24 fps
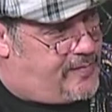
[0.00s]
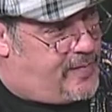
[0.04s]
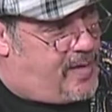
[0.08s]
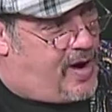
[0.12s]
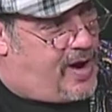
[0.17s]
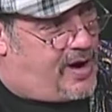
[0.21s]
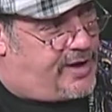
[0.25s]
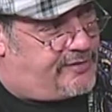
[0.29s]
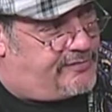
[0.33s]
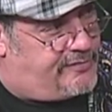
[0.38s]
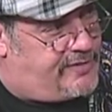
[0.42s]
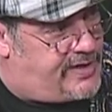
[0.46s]

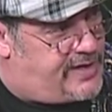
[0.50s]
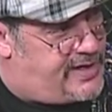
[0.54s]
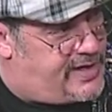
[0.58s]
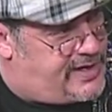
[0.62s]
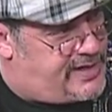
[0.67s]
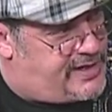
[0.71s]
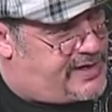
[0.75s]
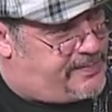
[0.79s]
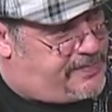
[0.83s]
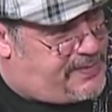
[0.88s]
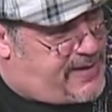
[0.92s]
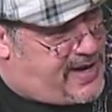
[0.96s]
moderate, yeah, but and you
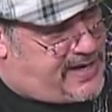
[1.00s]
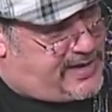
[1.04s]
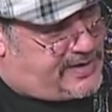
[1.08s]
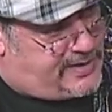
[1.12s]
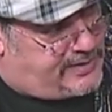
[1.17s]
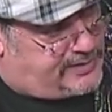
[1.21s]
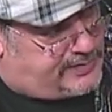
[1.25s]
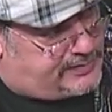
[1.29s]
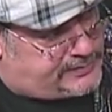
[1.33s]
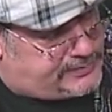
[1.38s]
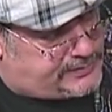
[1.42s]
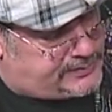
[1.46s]
know how
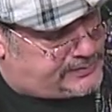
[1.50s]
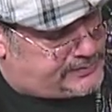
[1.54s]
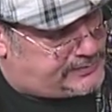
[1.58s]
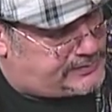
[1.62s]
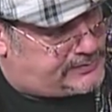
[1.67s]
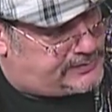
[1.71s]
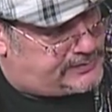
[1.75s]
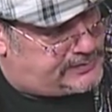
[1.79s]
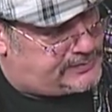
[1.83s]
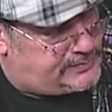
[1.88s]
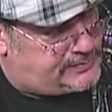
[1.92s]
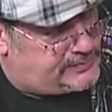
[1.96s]
polls go.
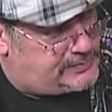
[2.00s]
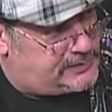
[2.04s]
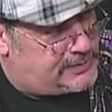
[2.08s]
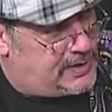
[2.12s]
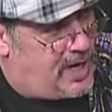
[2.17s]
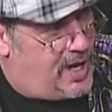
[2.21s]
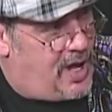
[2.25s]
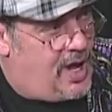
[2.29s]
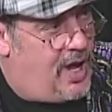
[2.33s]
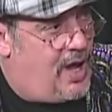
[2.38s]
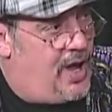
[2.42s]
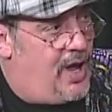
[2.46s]
There's the
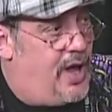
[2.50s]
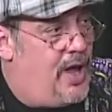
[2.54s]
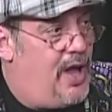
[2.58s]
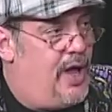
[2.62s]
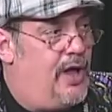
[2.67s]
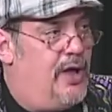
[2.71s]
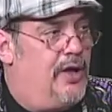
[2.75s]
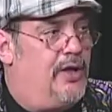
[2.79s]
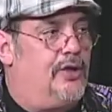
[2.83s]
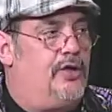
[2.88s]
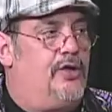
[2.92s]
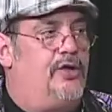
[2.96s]

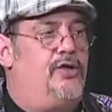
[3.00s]
methodology